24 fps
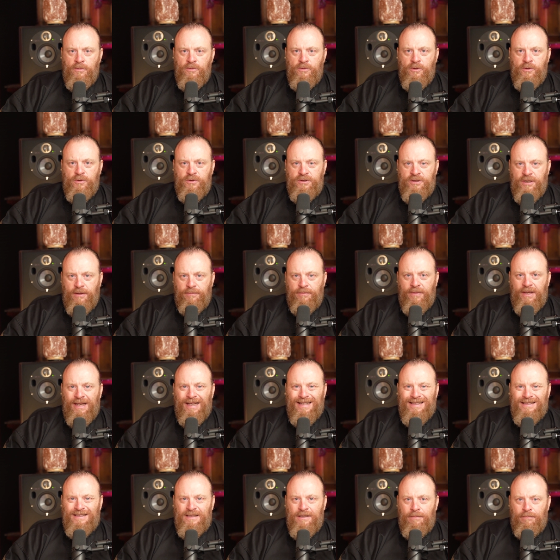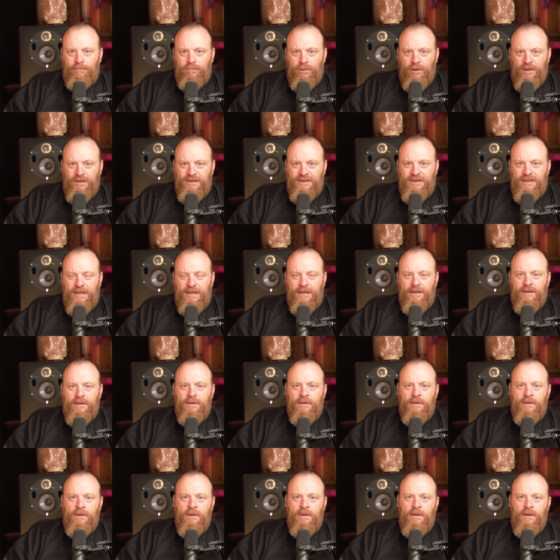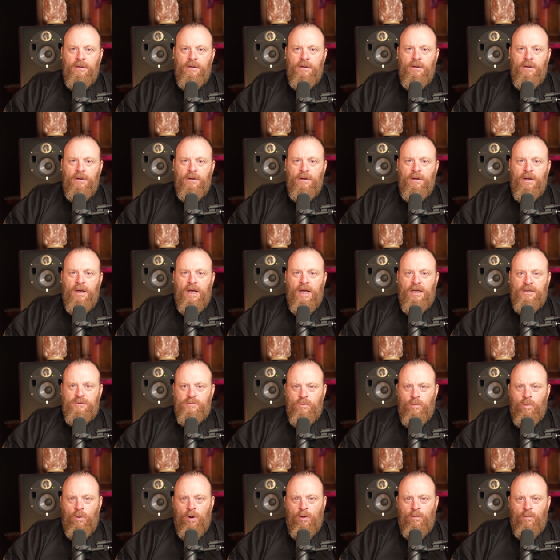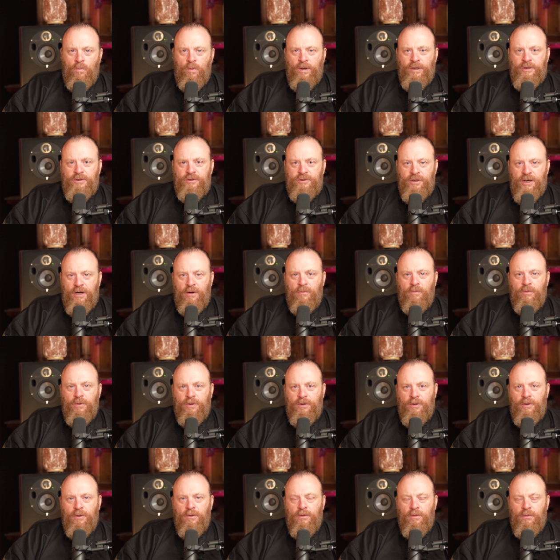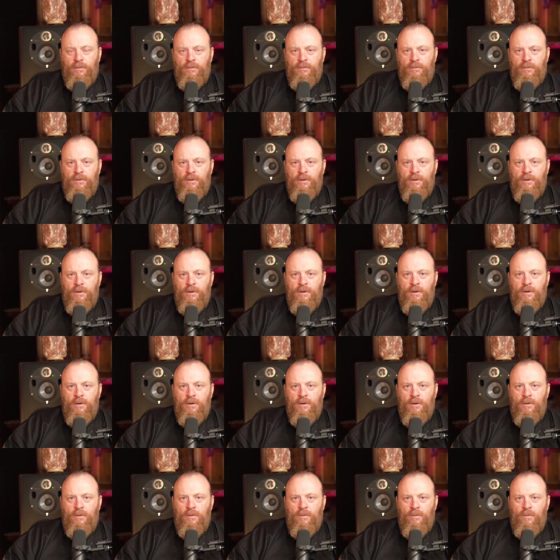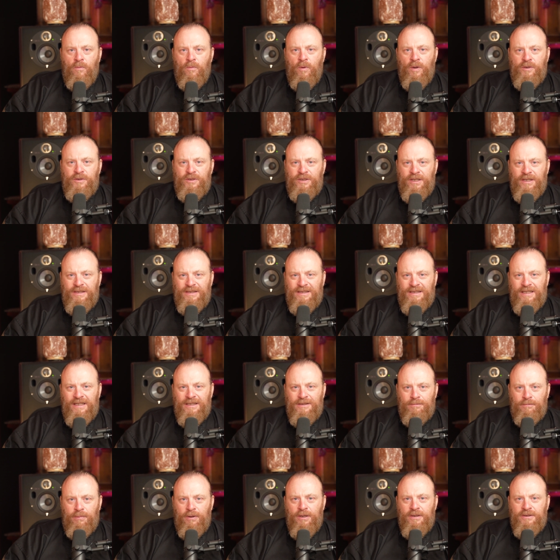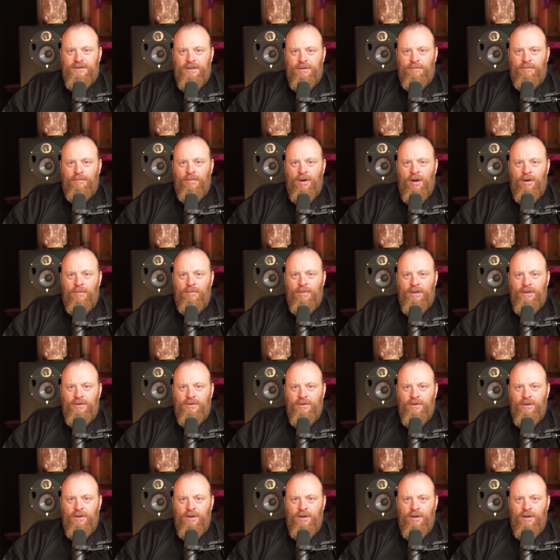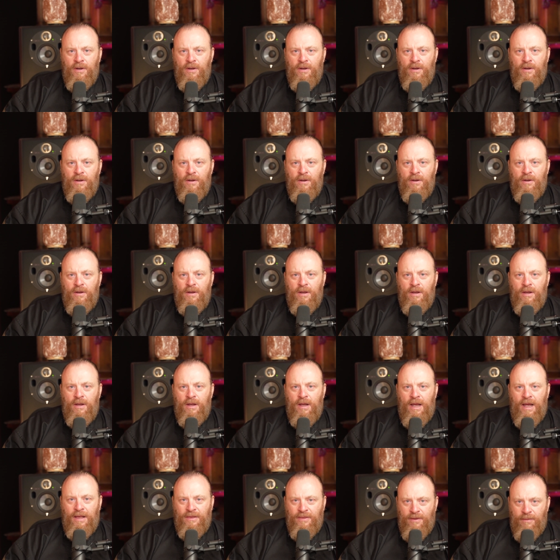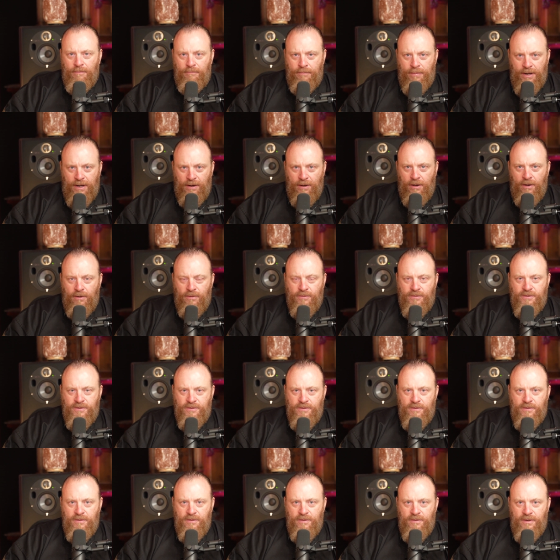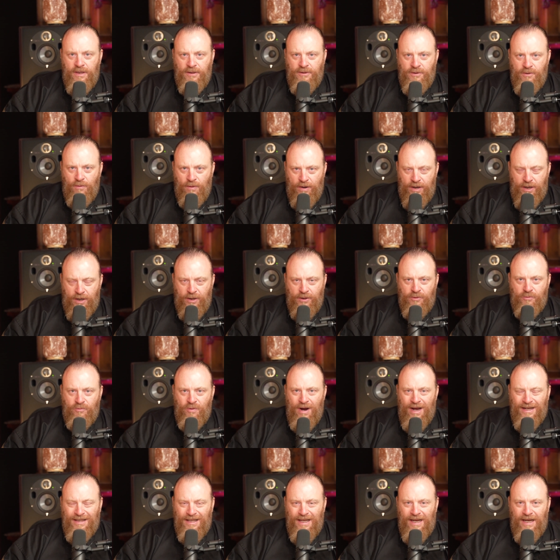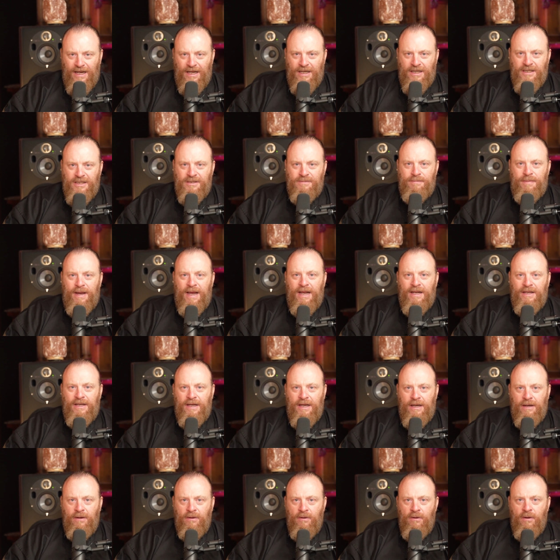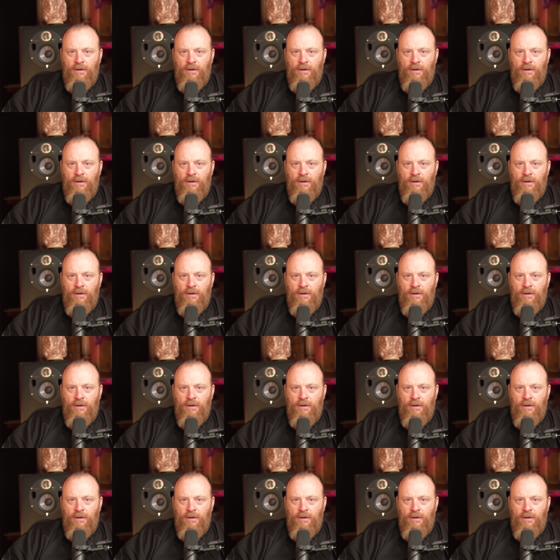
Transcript: to something as simplistic as what we share with you, which is this present moment and the bellows that you are contracting and expanding